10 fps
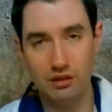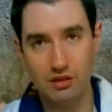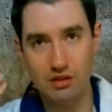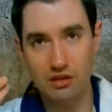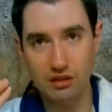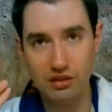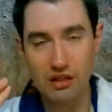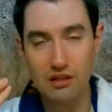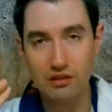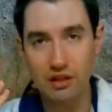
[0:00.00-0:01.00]
just dill
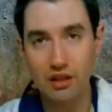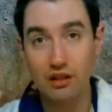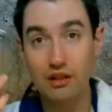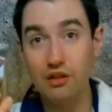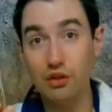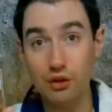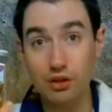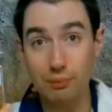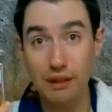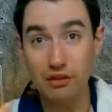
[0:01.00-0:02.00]
seeds. These are
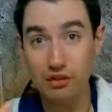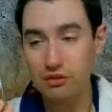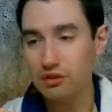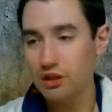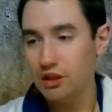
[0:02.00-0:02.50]
expensive.